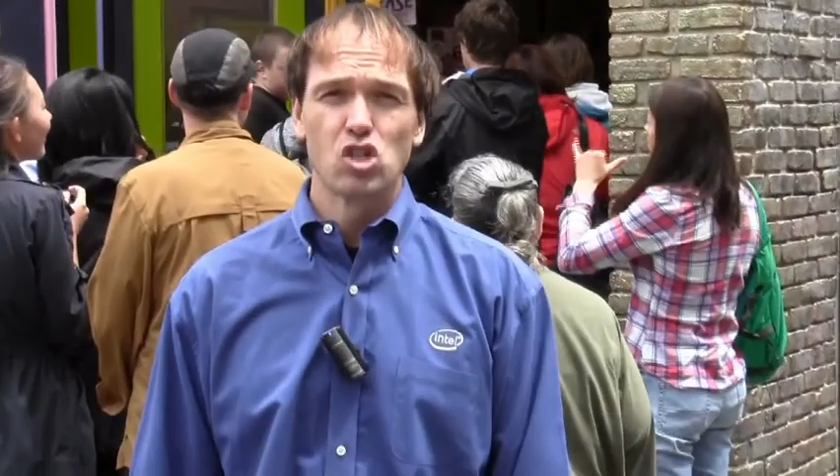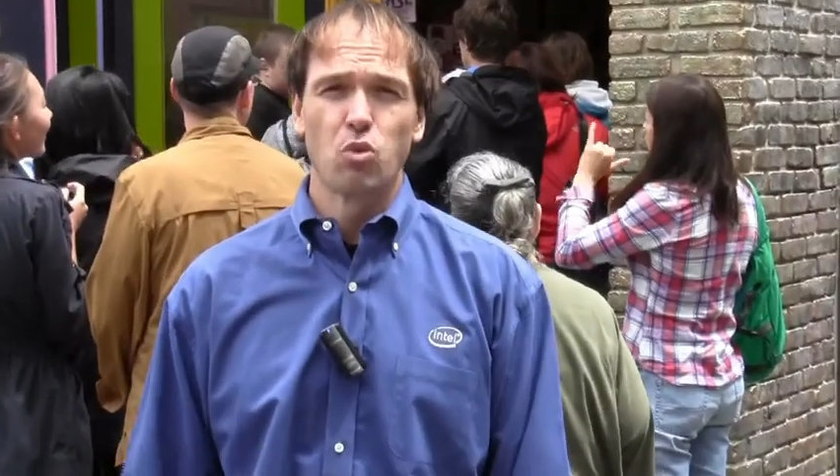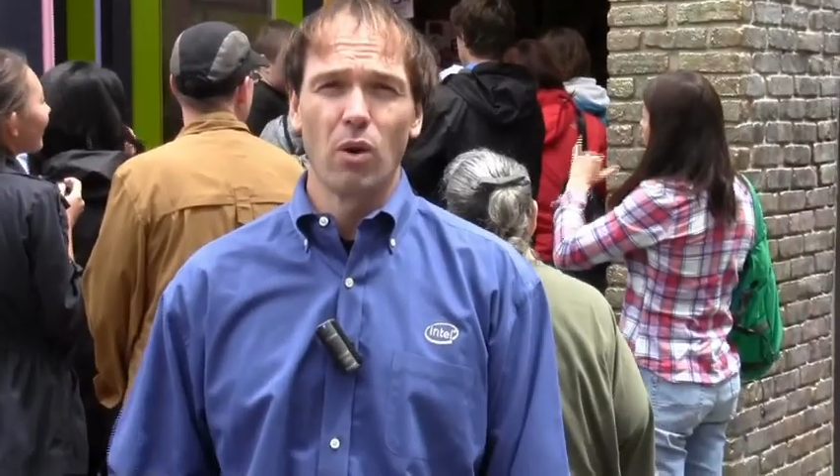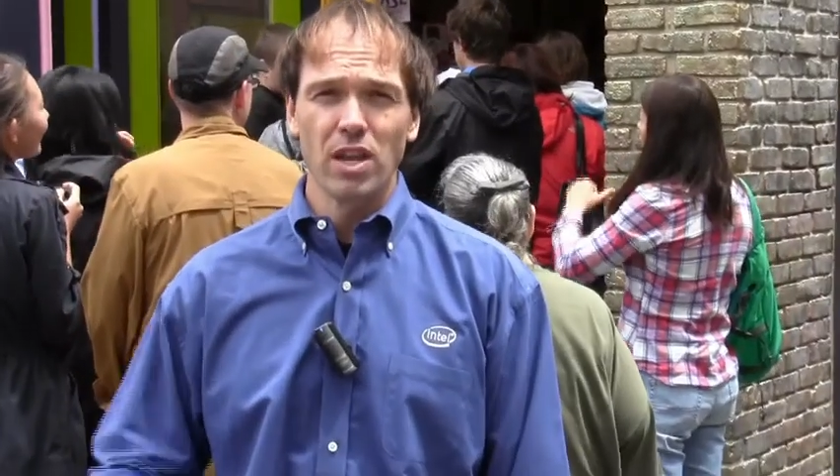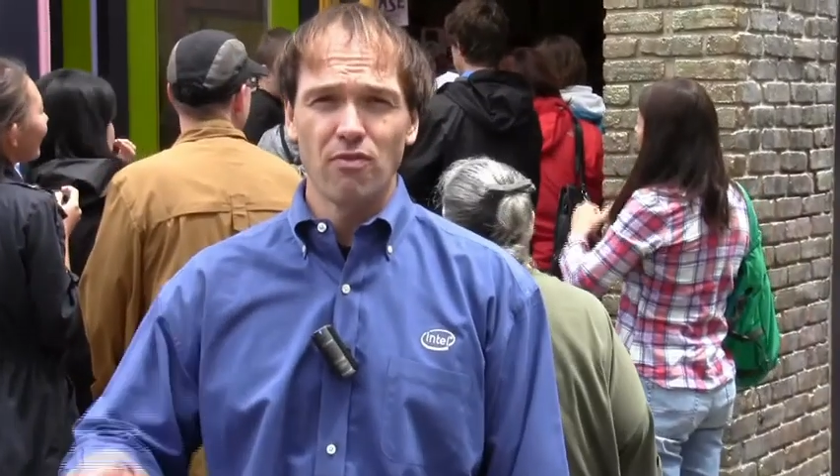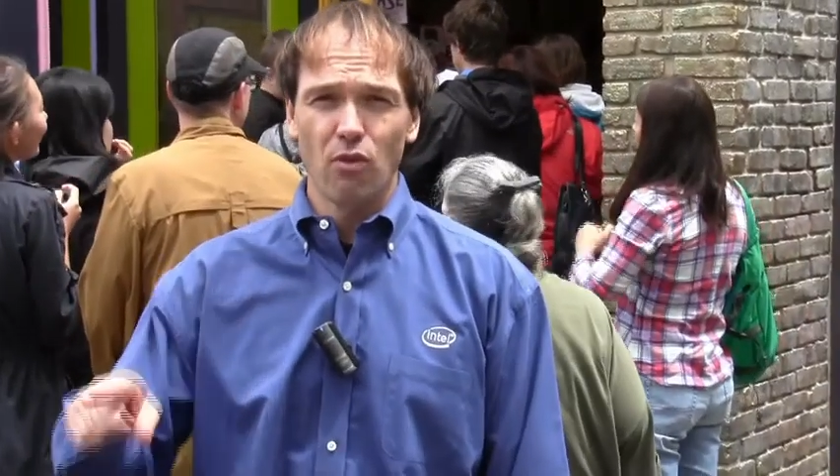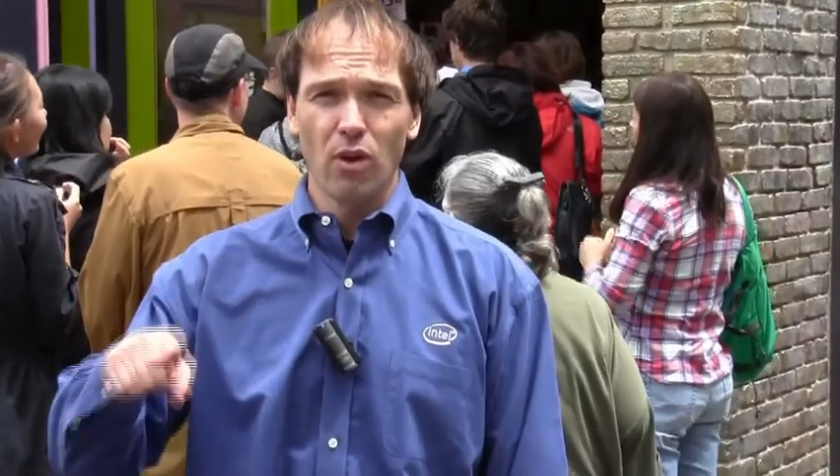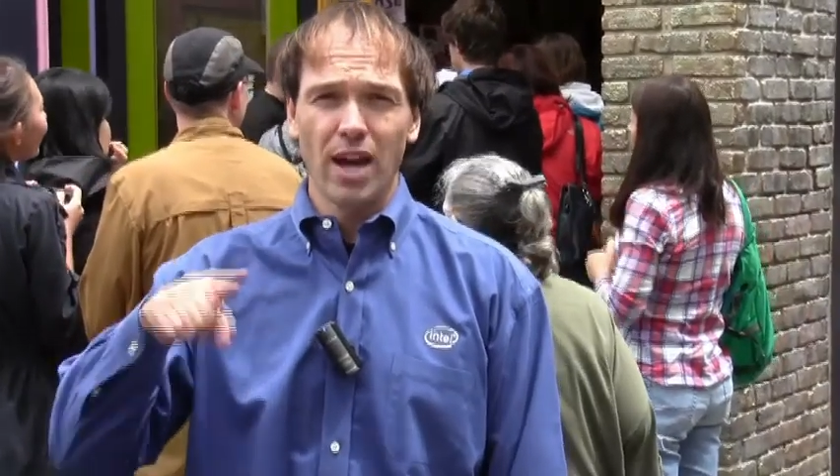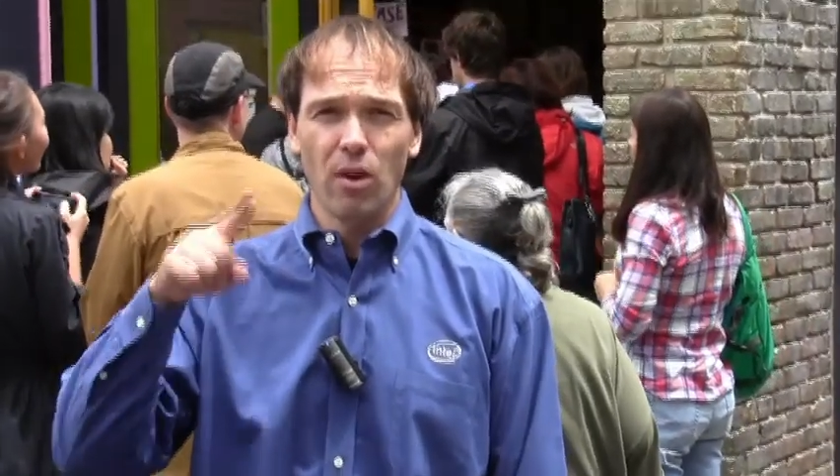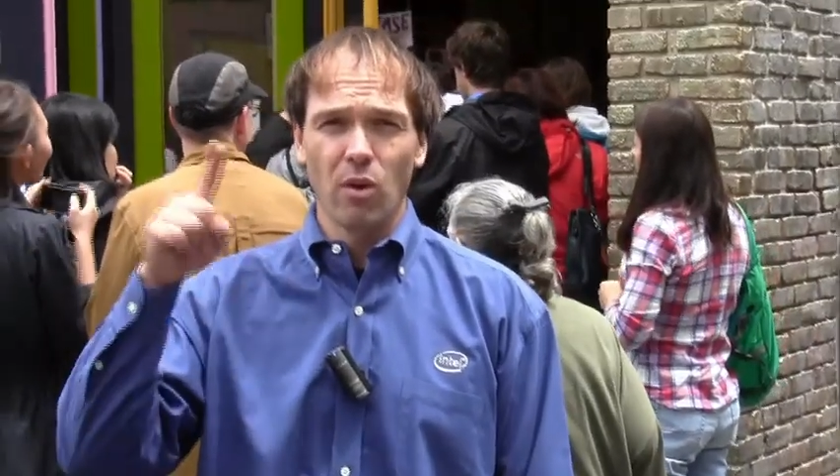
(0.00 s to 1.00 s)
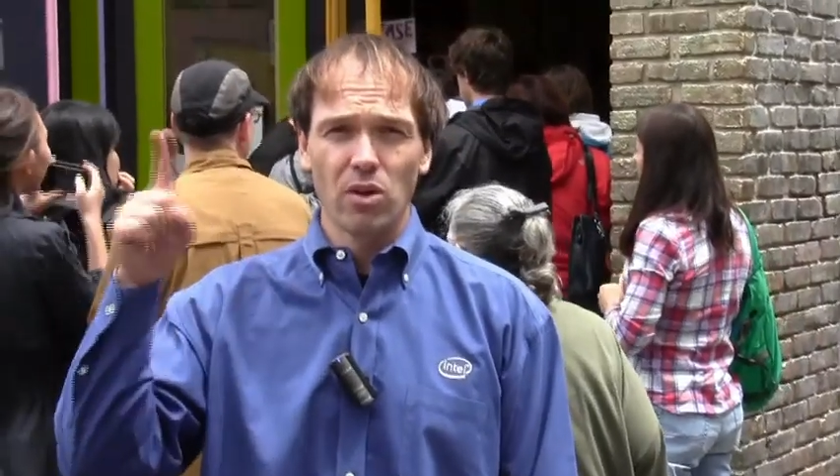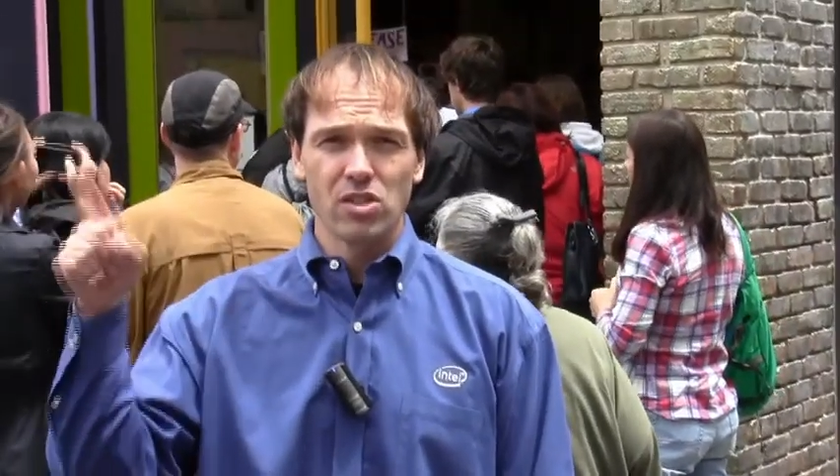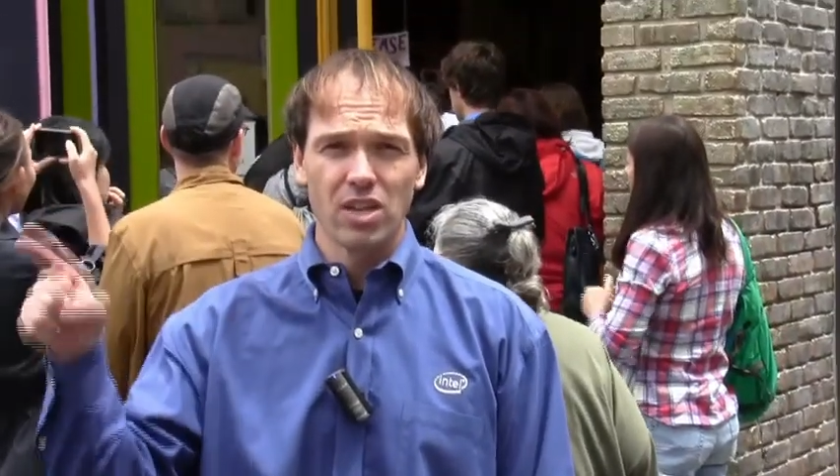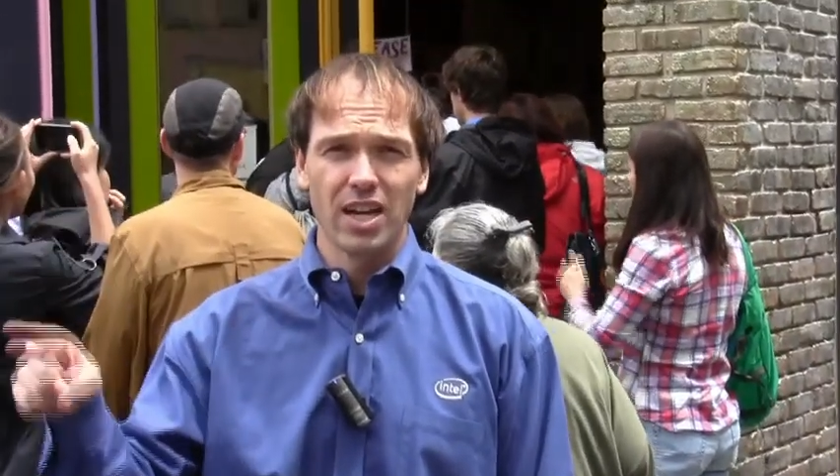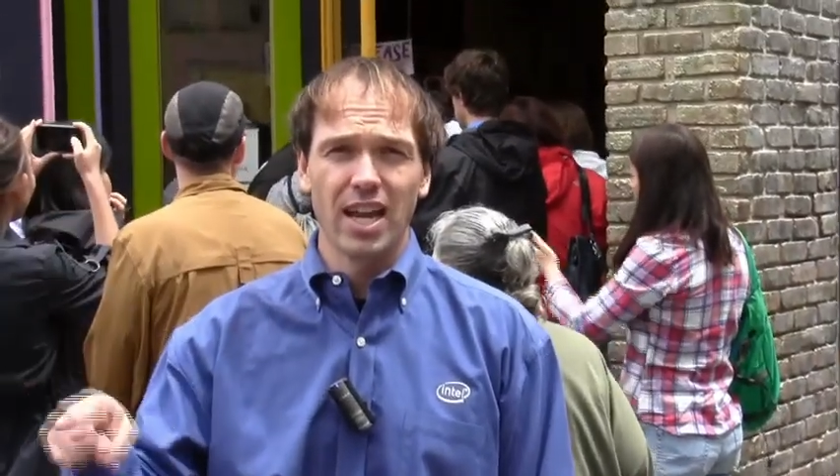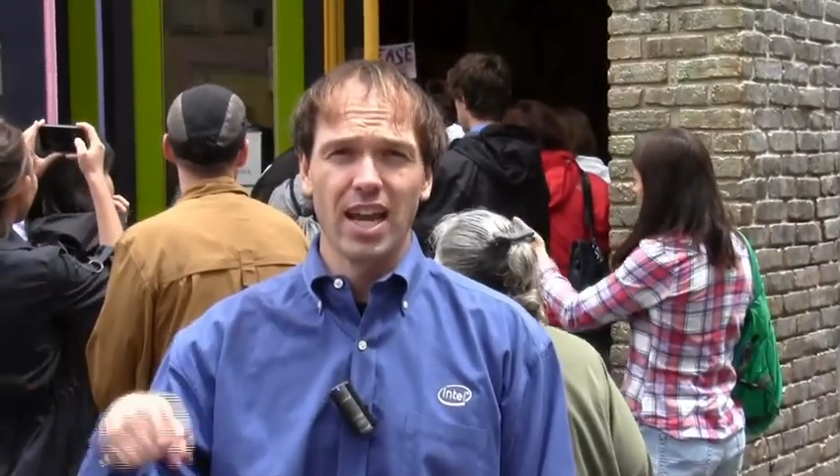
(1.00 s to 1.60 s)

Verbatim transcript: 24 hours a